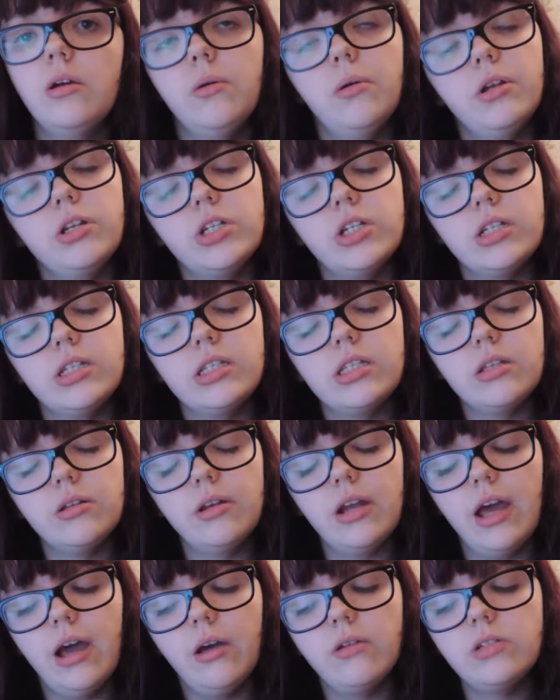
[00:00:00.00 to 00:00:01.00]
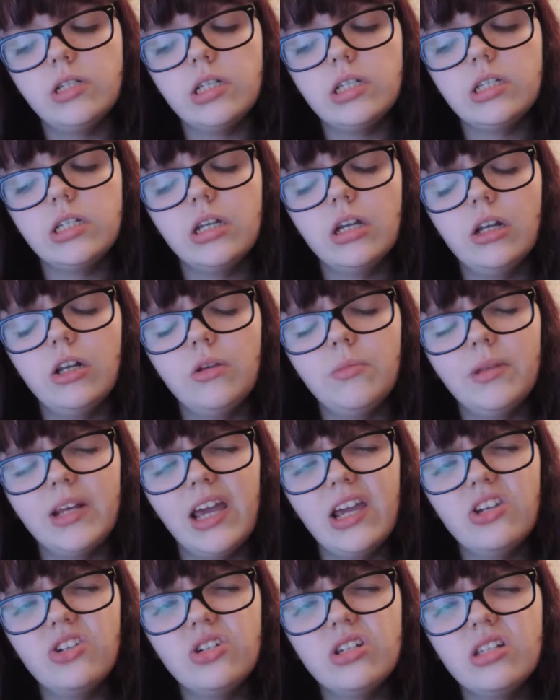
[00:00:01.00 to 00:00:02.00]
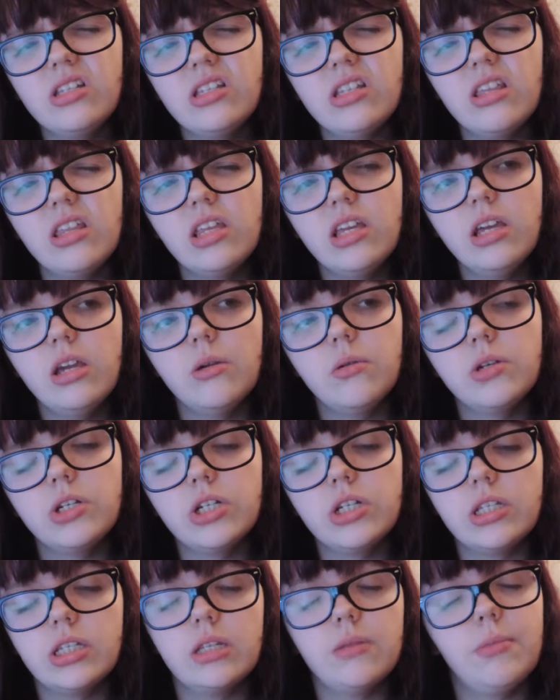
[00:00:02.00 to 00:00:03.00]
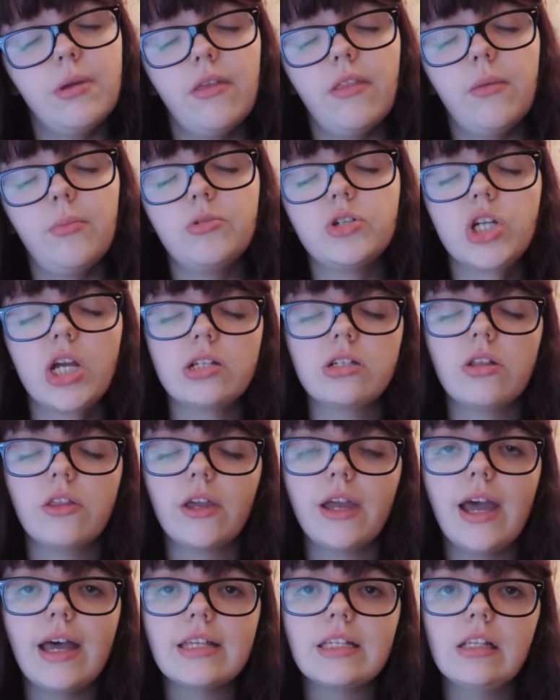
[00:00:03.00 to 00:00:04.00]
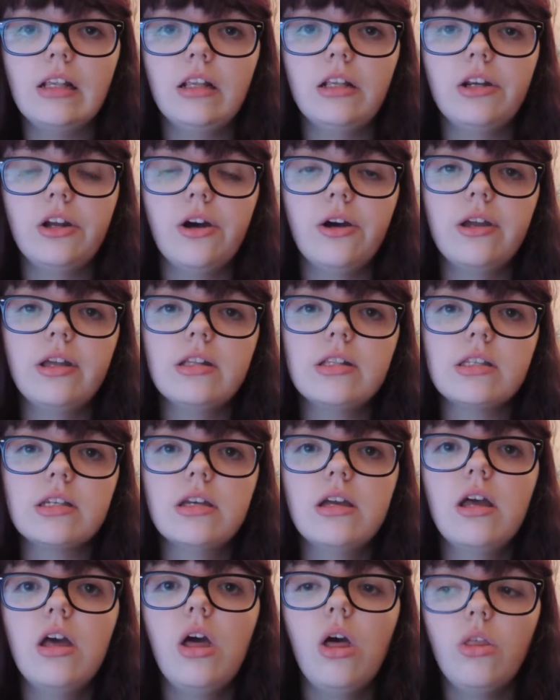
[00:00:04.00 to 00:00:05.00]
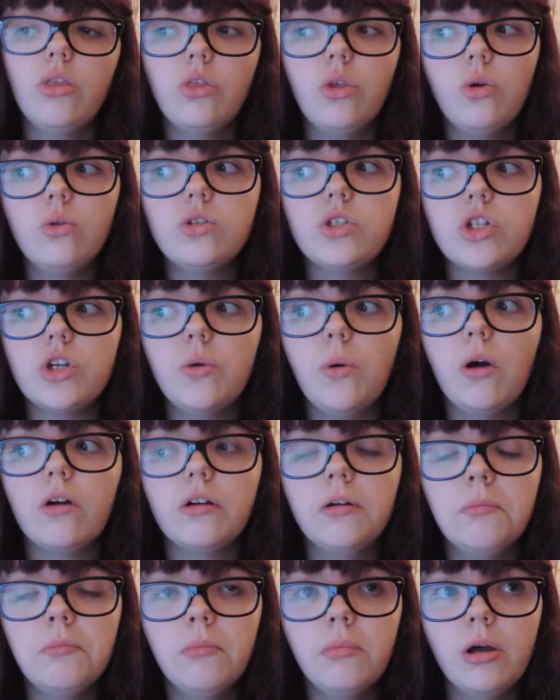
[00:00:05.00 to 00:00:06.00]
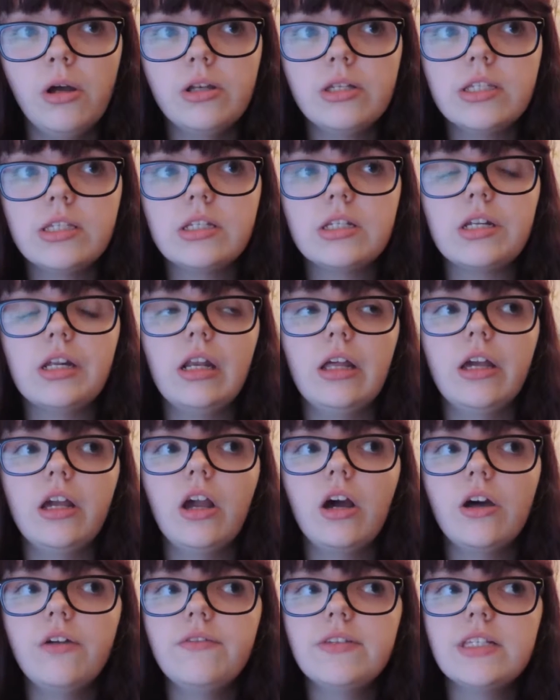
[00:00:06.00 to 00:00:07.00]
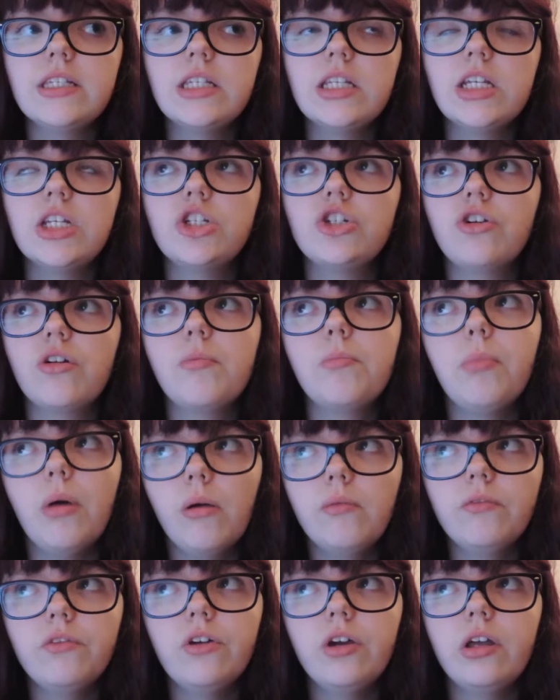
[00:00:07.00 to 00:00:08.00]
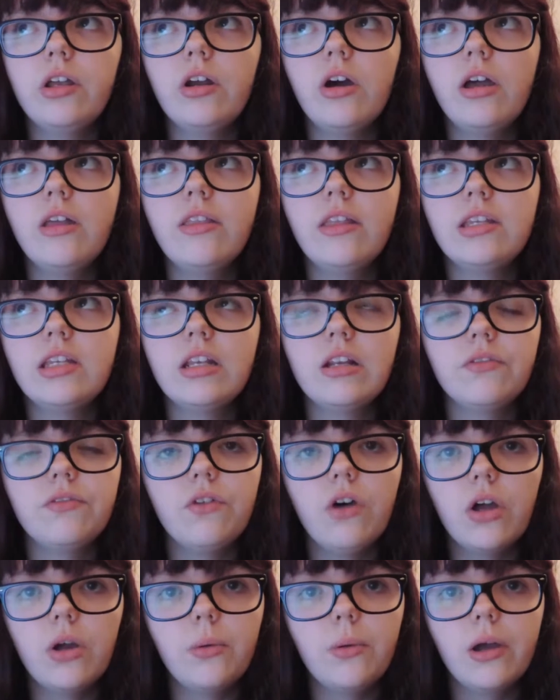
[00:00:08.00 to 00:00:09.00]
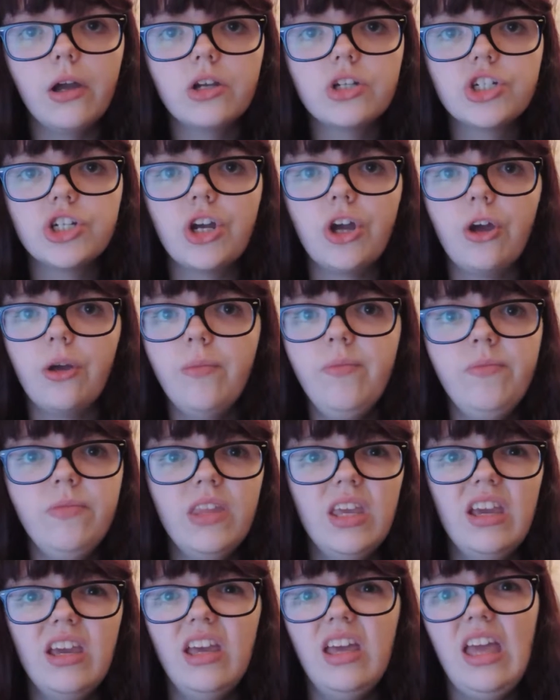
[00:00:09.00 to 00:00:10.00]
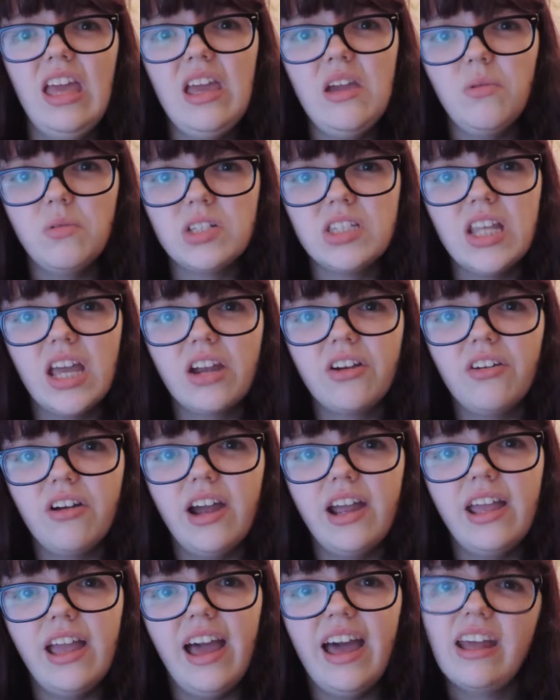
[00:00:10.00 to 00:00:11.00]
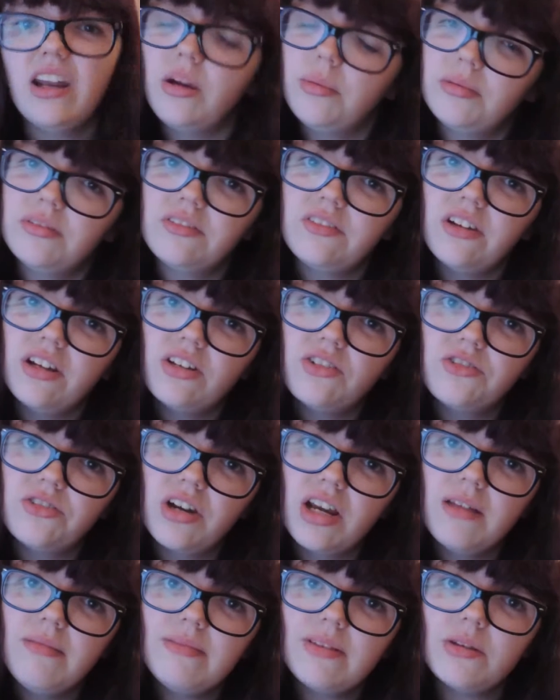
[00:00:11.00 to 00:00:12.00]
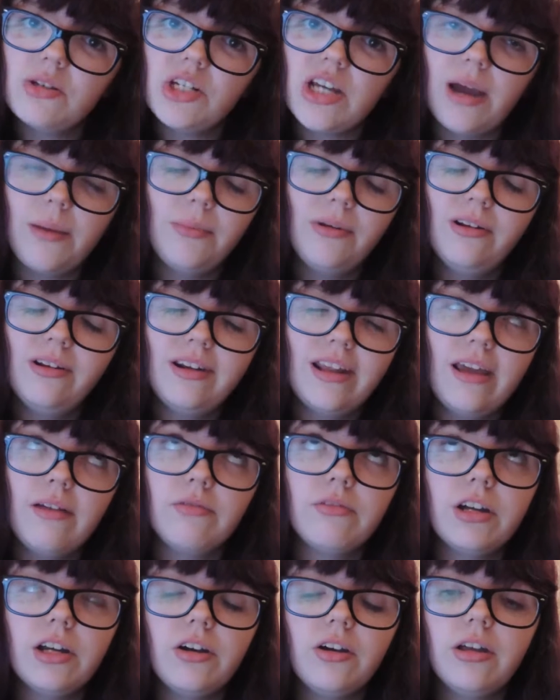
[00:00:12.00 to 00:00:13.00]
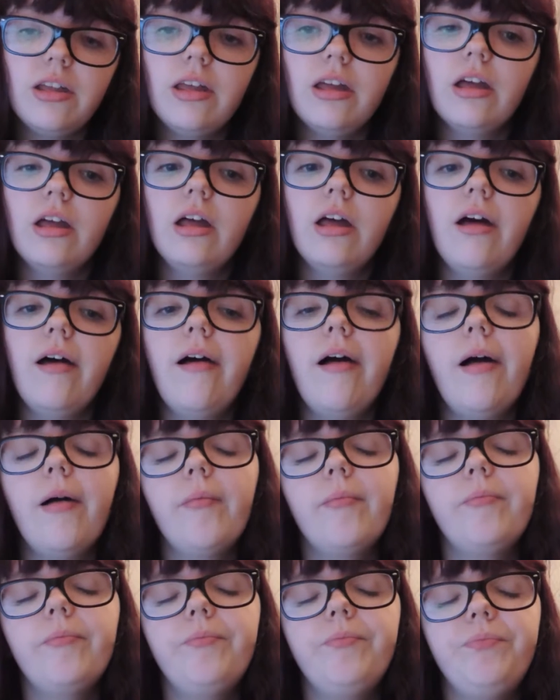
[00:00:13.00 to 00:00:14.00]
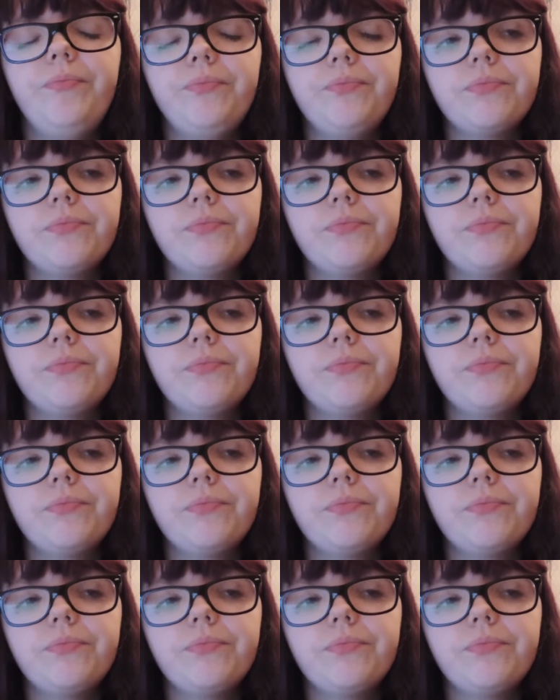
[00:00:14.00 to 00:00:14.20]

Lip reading: which is now Disney Illuminations, I think, which is the bit they project on the castle at night. Those two are a must. Like, I visited during Bonfire Night and they did a fireworks show. It wasn't that great, and I preferred Dreams, which happened every night. But